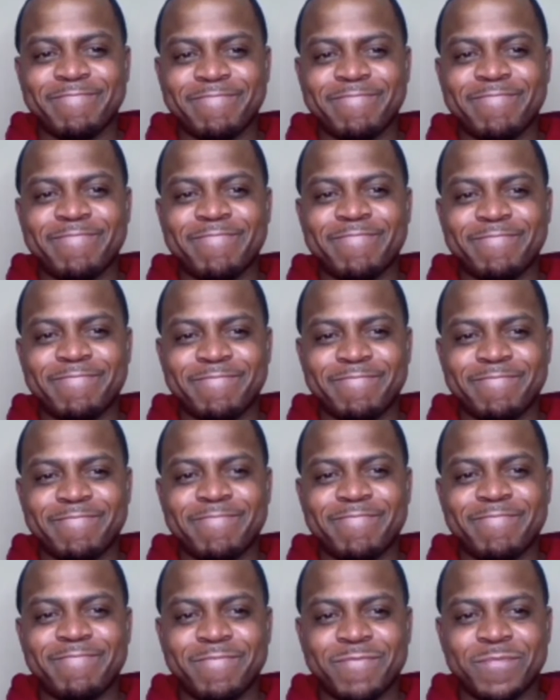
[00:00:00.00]

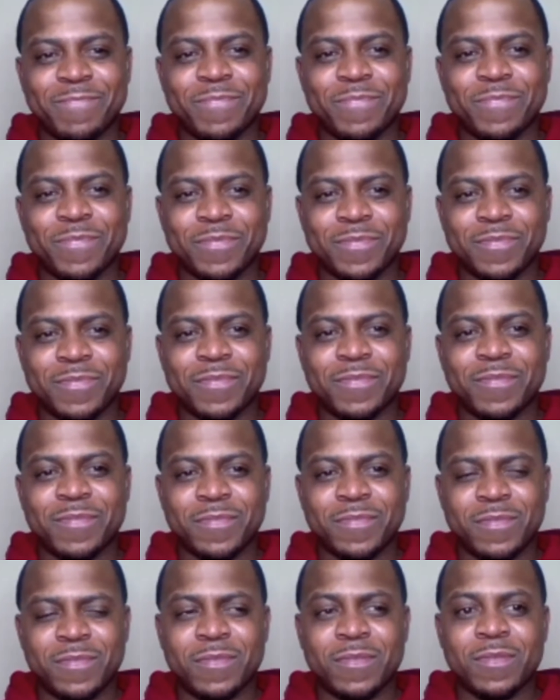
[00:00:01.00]

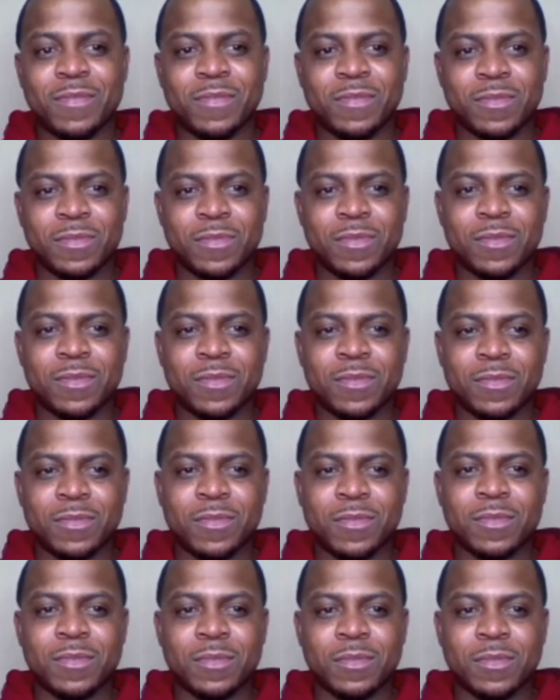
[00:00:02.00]

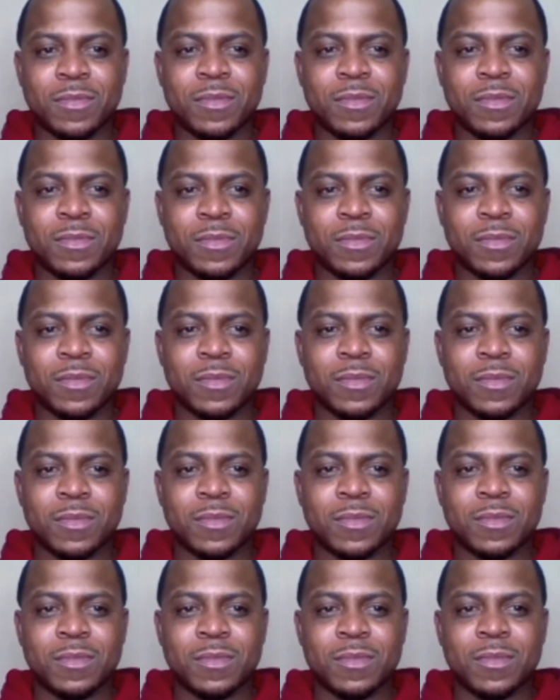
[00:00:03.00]

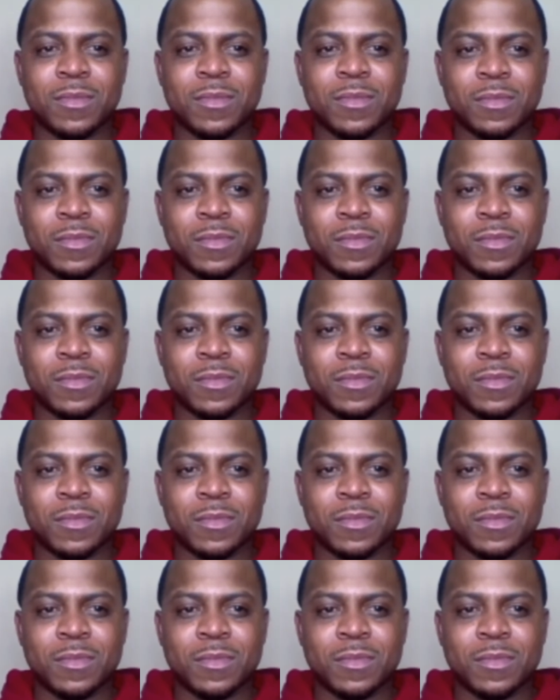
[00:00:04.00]
[no speech]